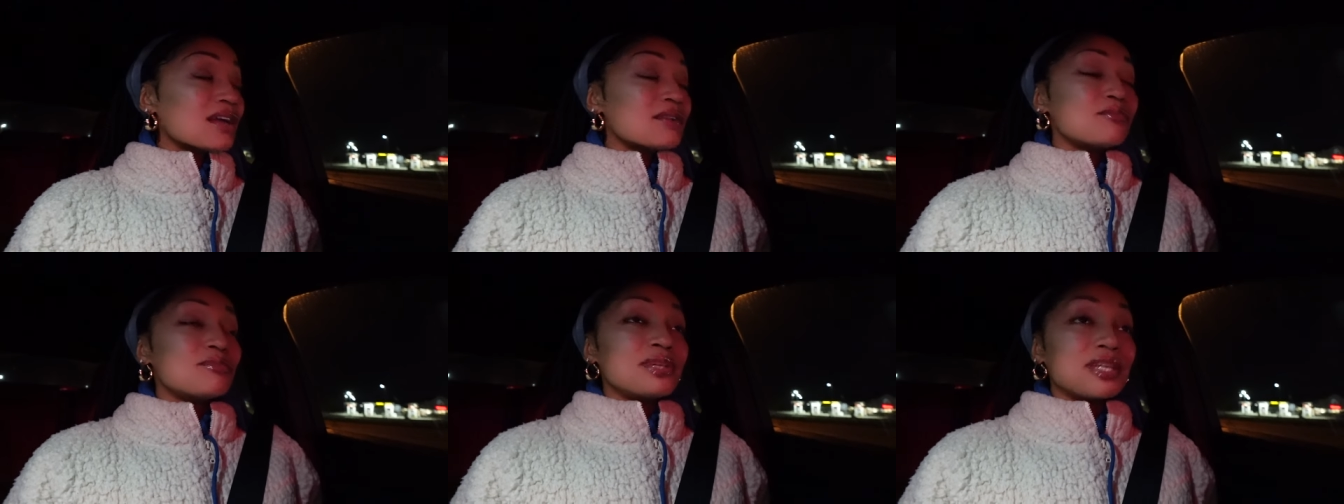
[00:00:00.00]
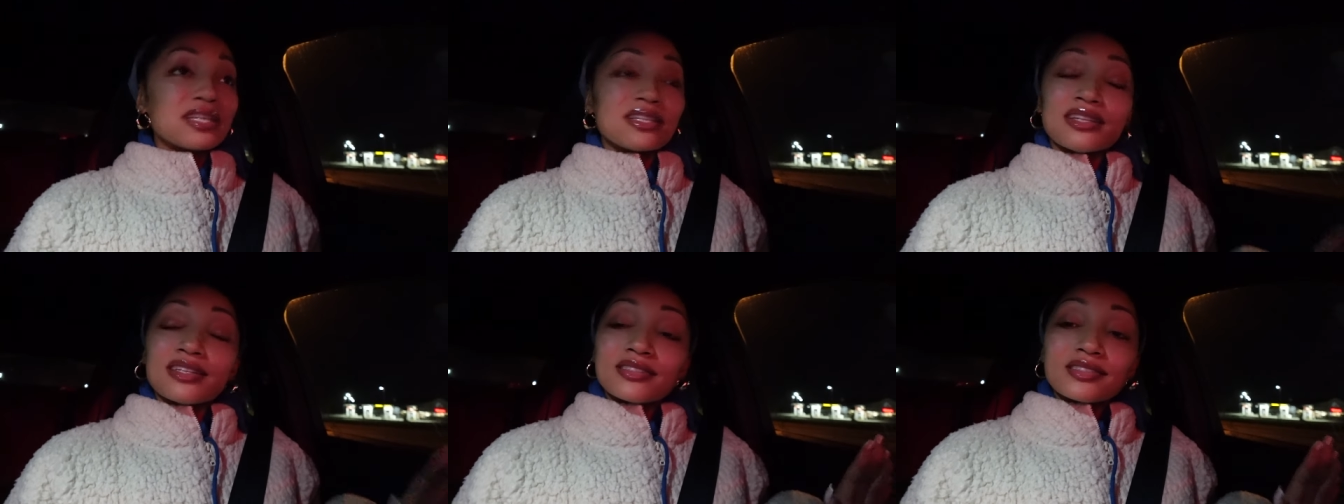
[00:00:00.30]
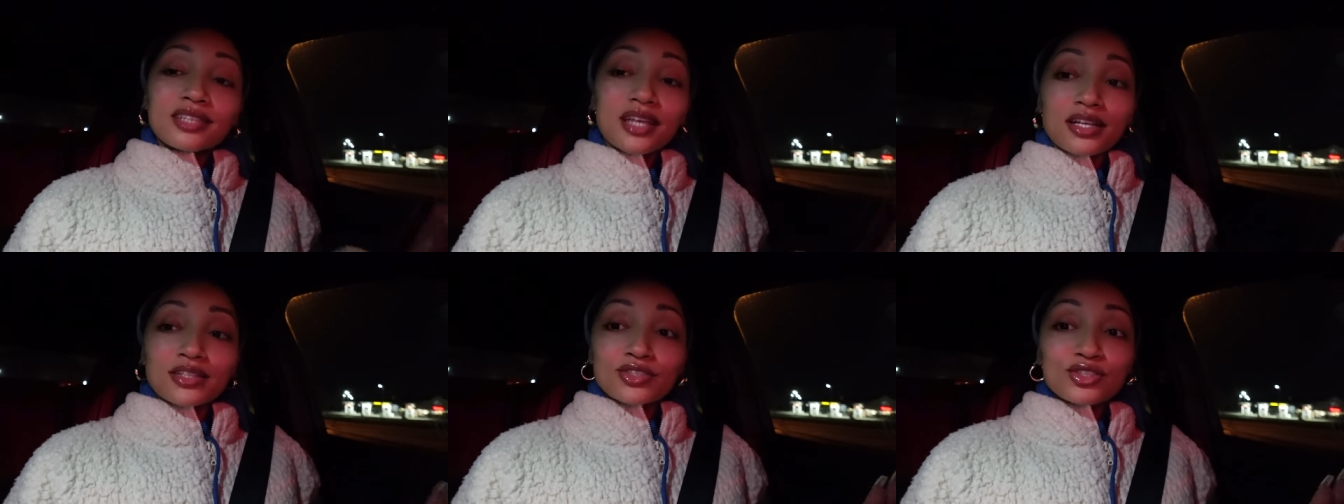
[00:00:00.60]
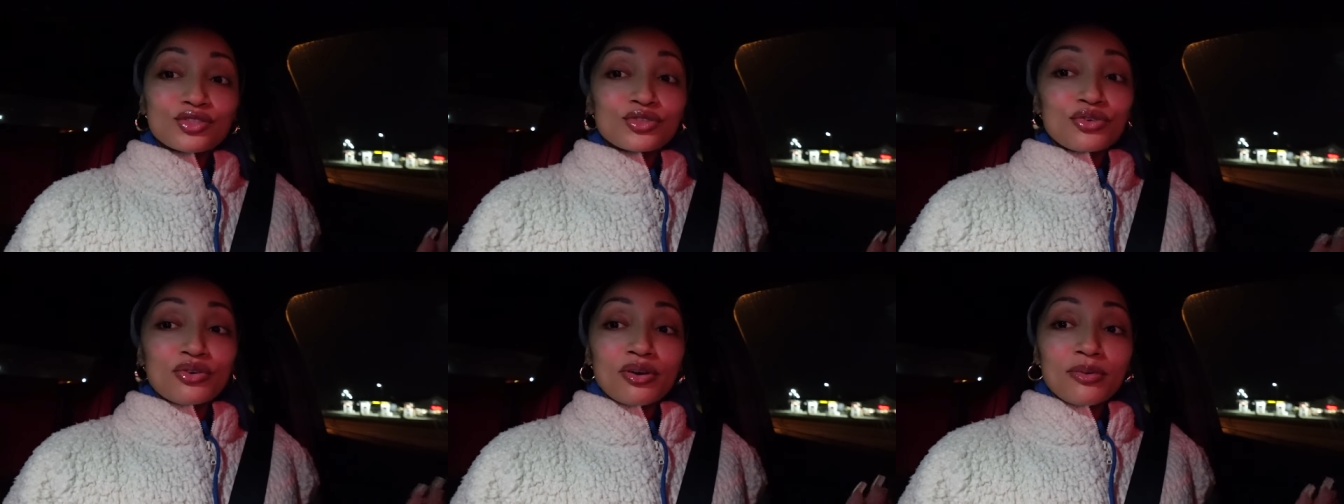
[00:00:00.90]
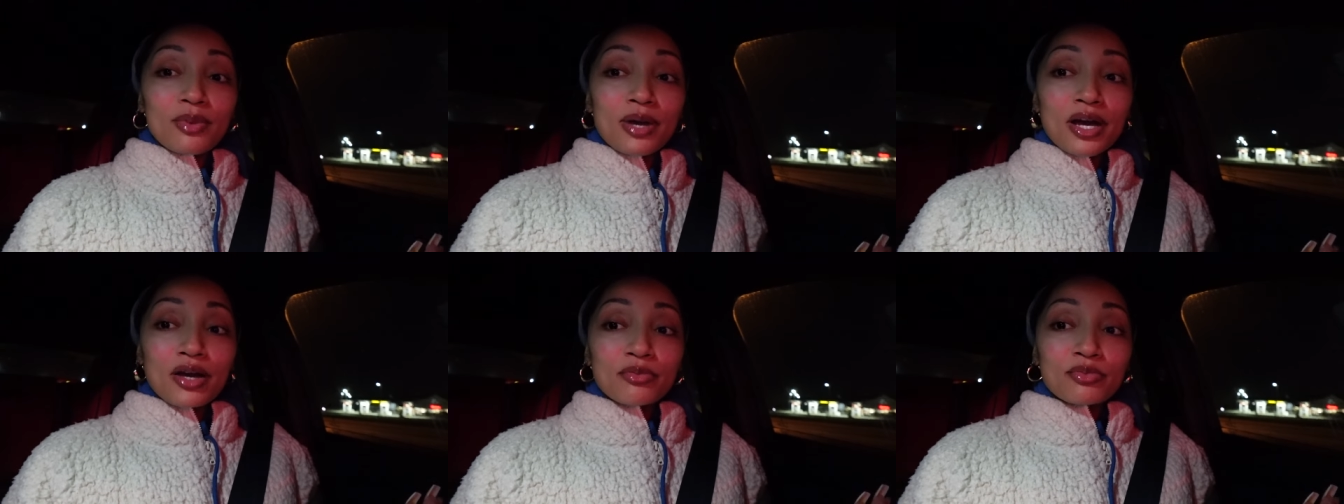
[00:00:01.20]
being intentional
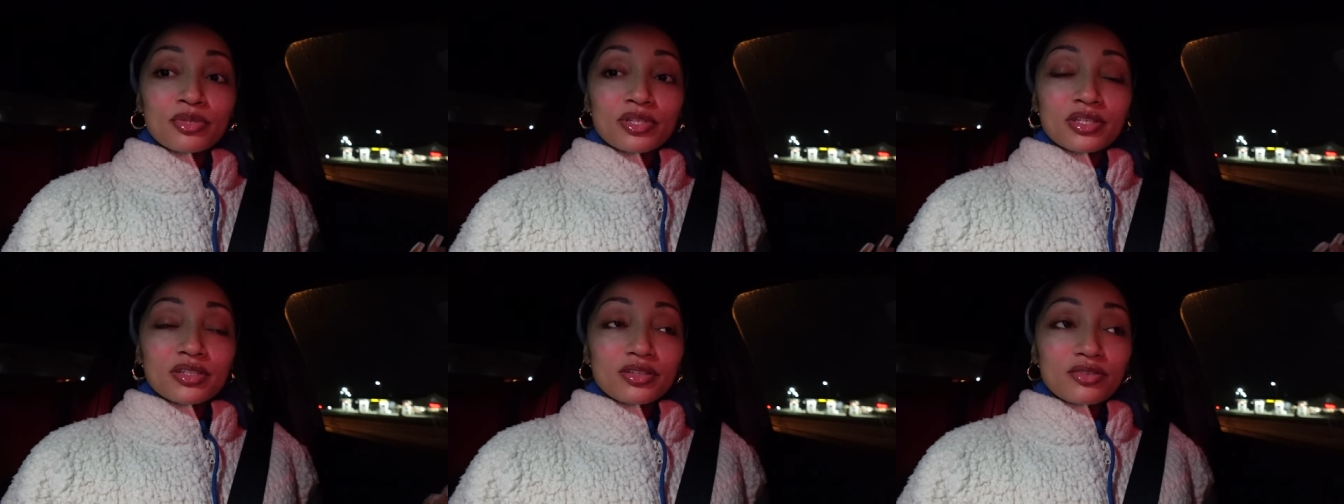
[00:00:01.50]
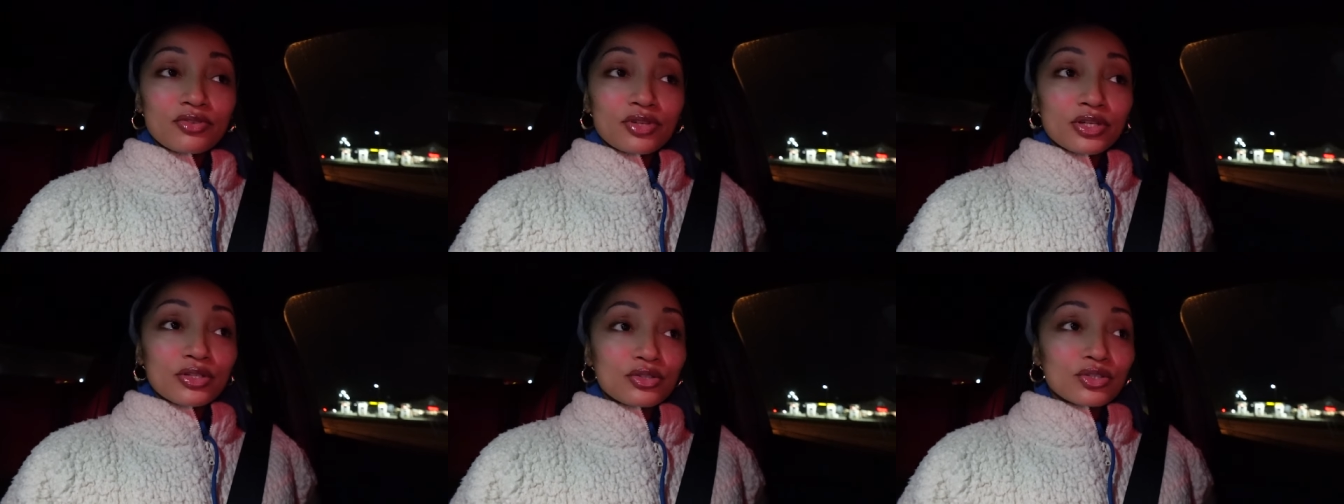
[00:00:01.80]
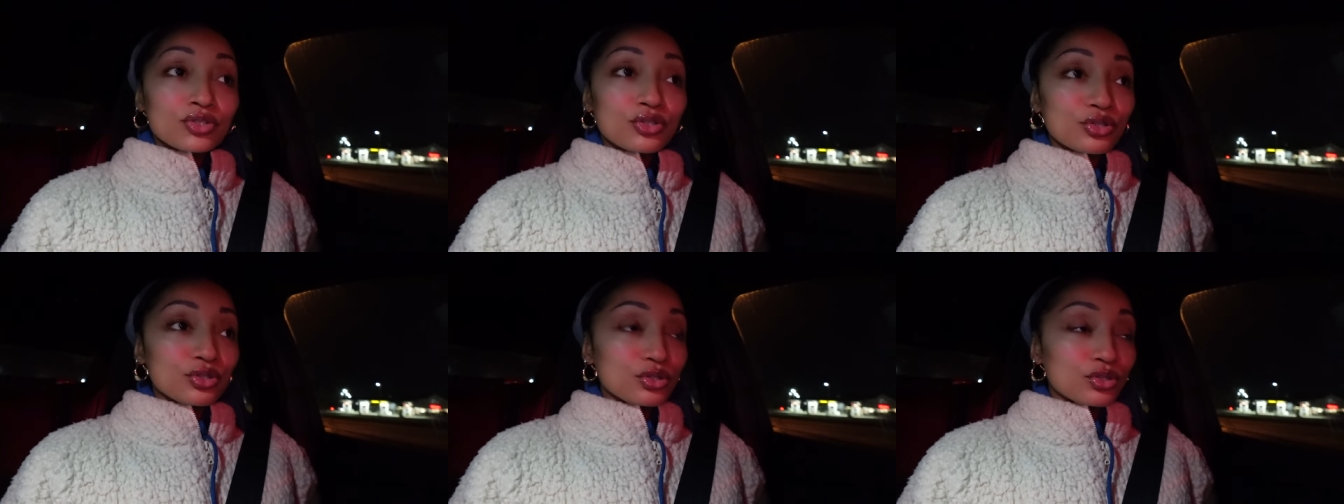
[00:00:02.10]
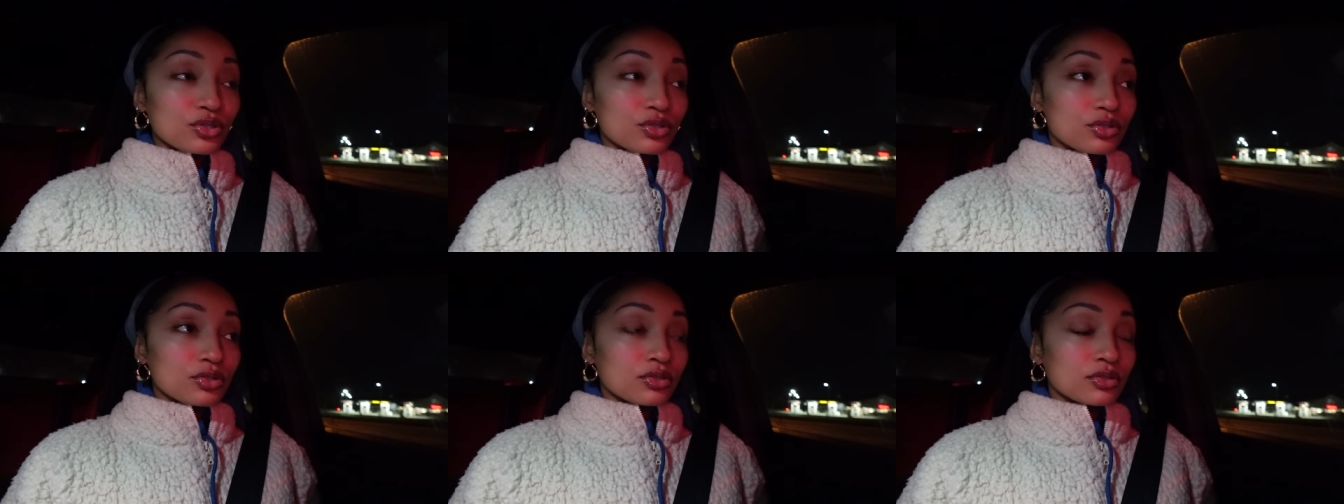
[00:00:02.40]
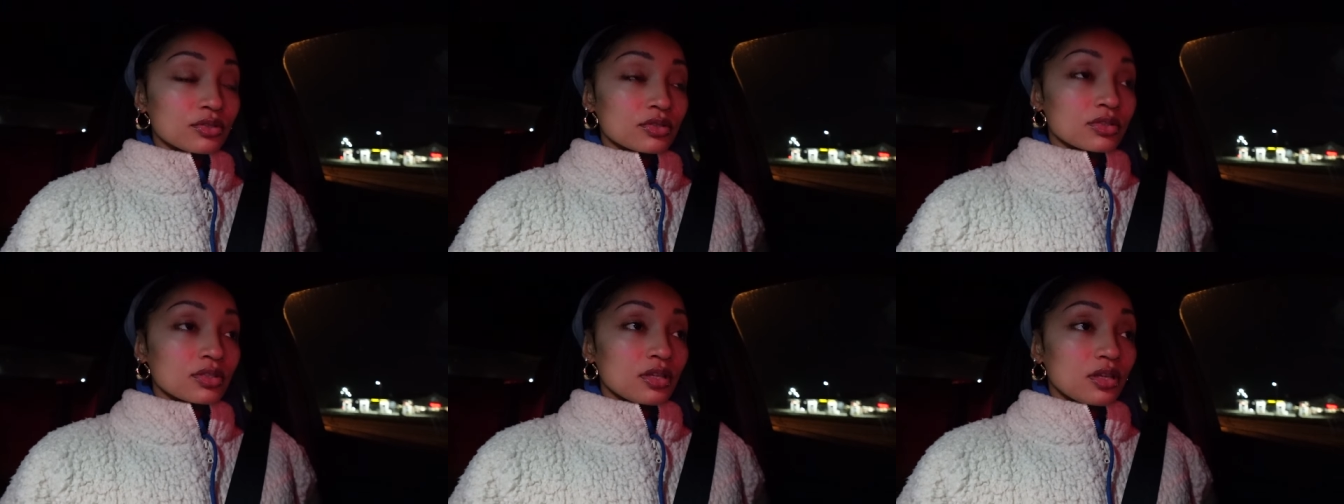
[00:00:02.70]
about being around the
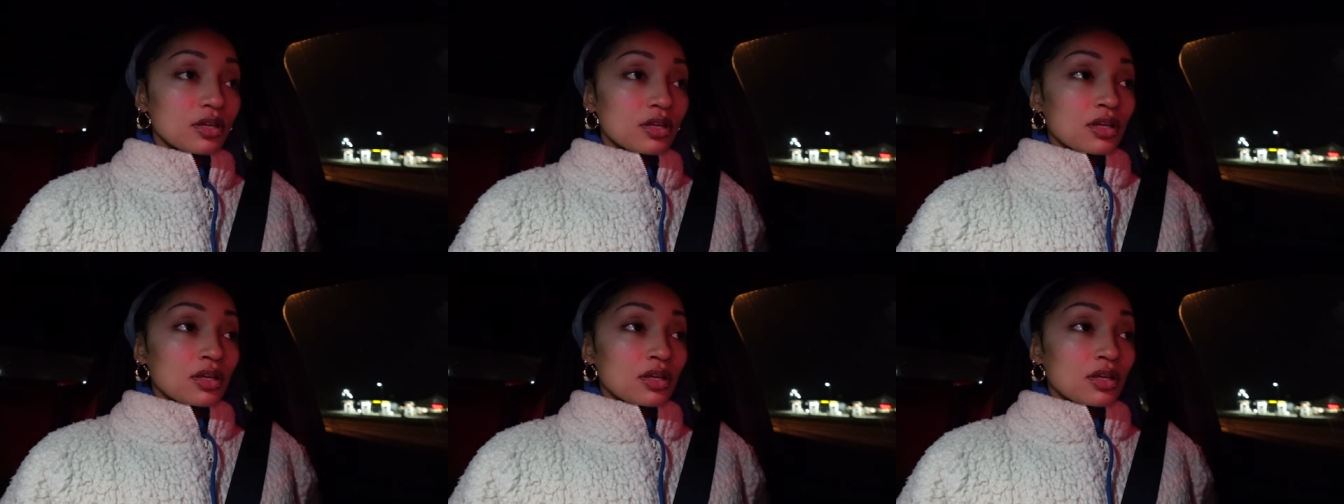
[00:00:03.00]
girls.